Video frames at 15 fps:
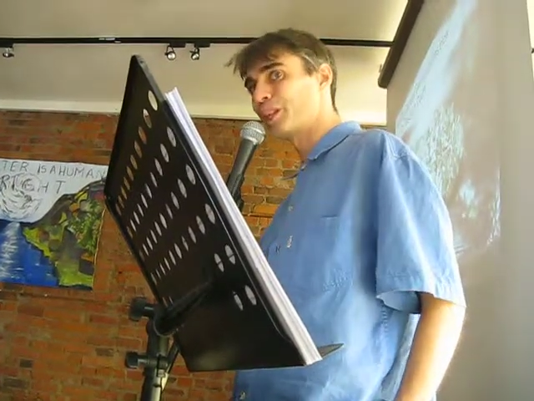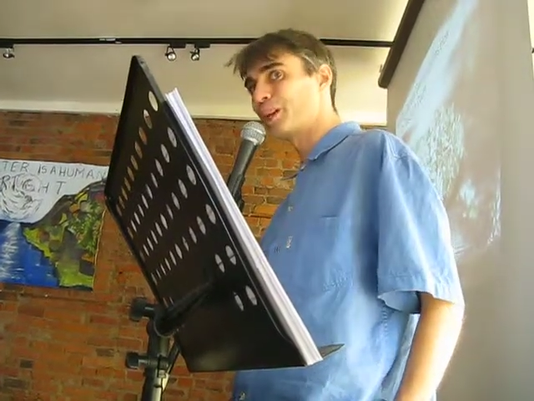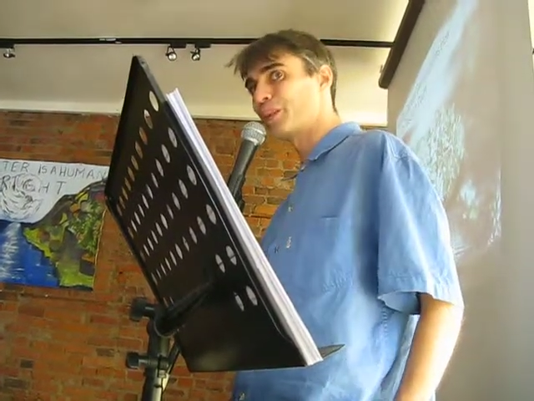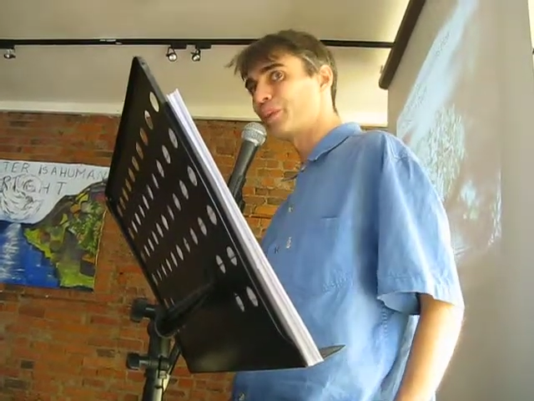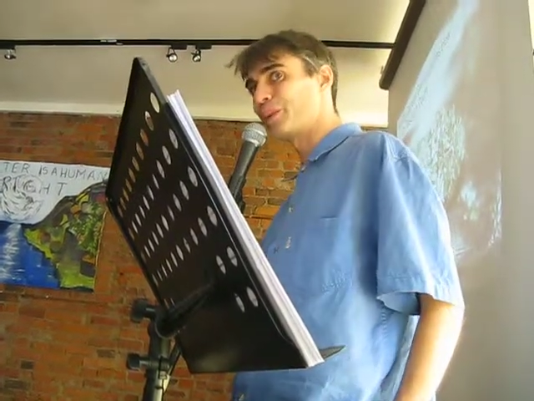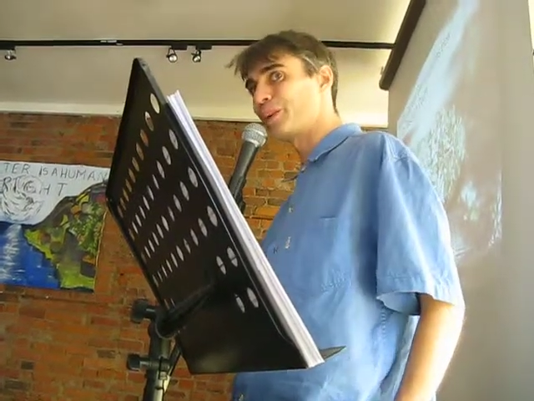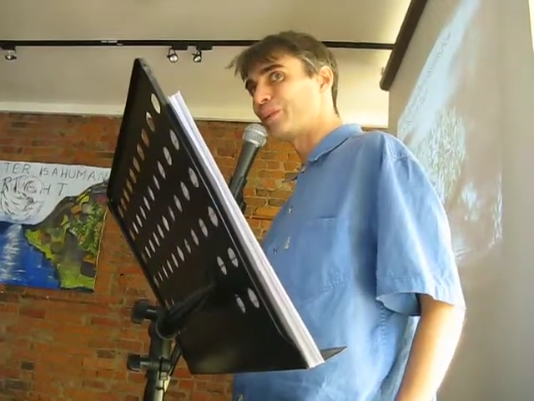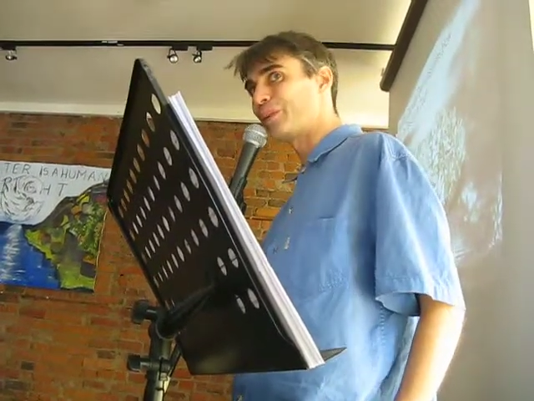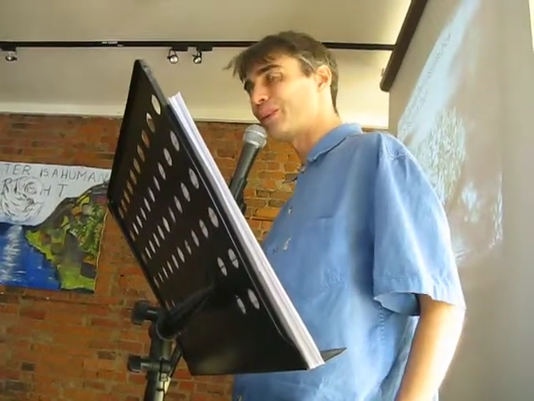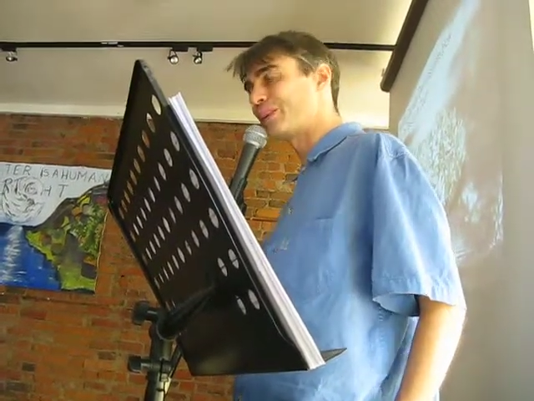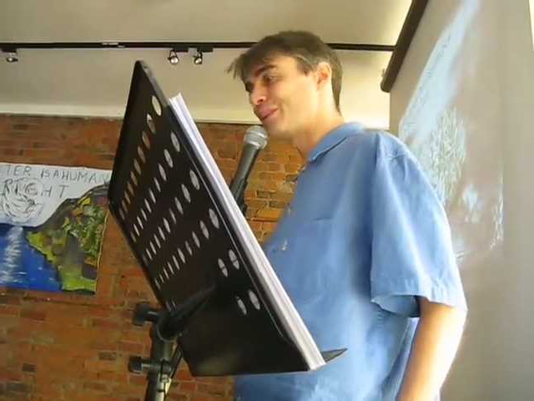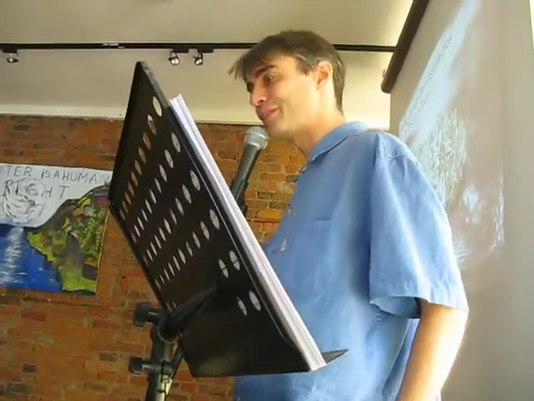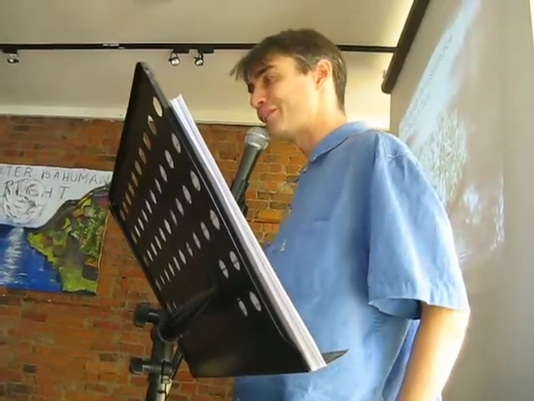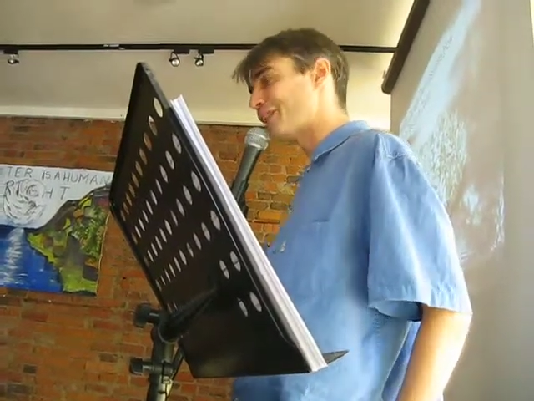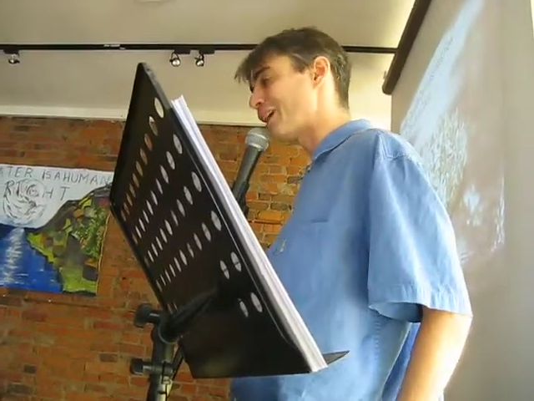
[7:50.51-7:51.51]
got away
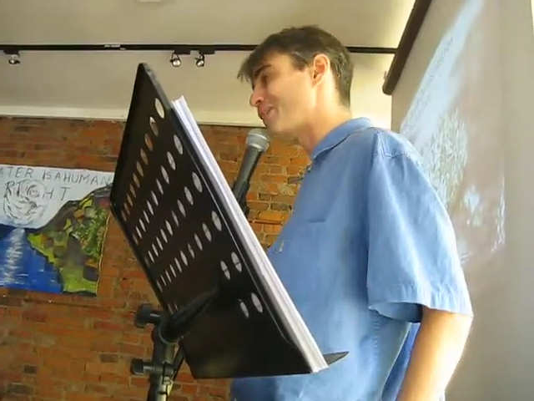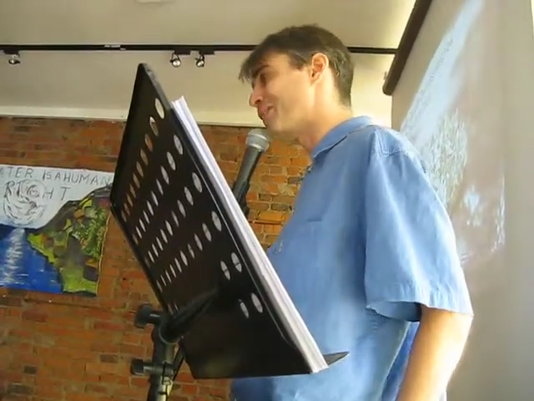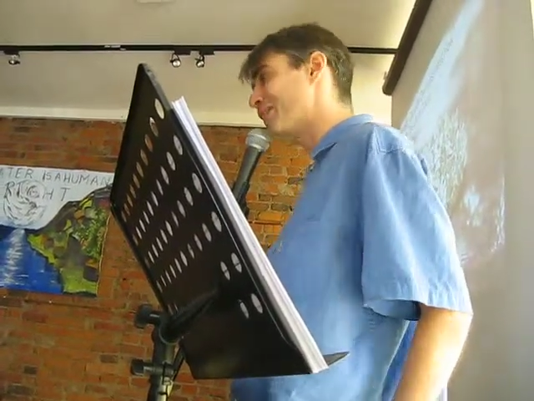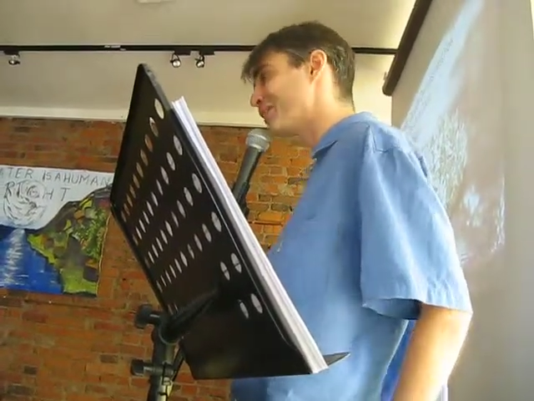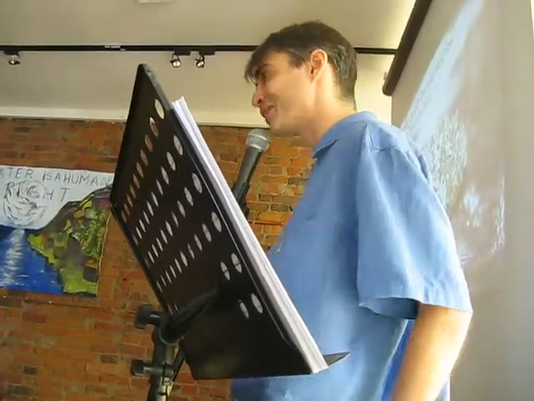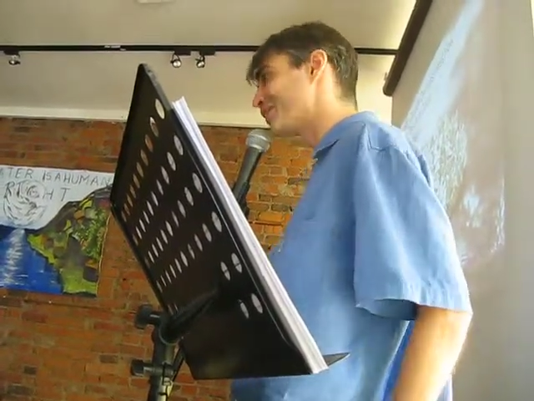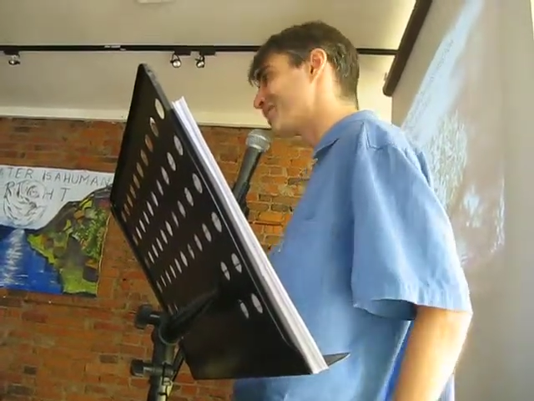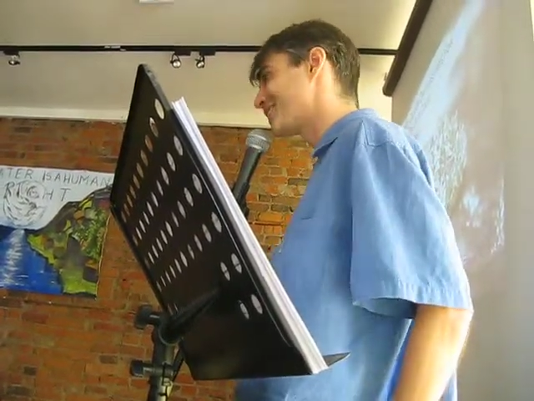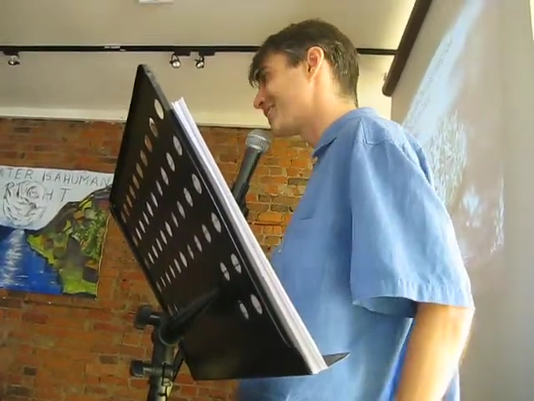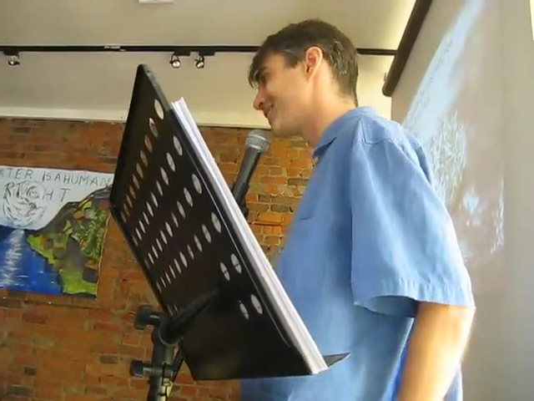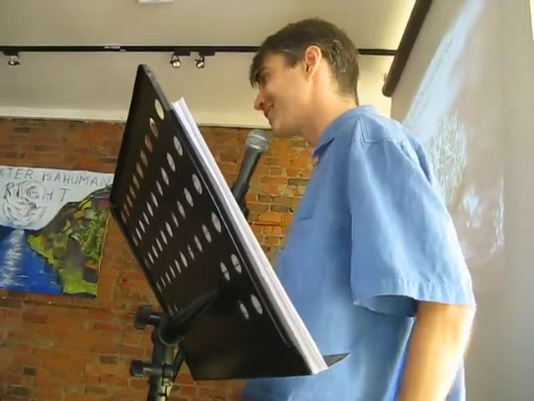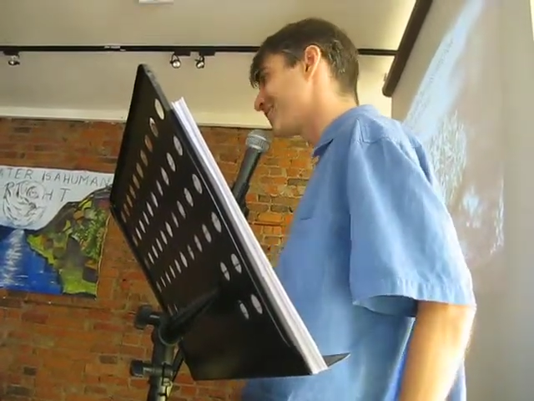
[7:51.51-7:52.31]
with. 500%,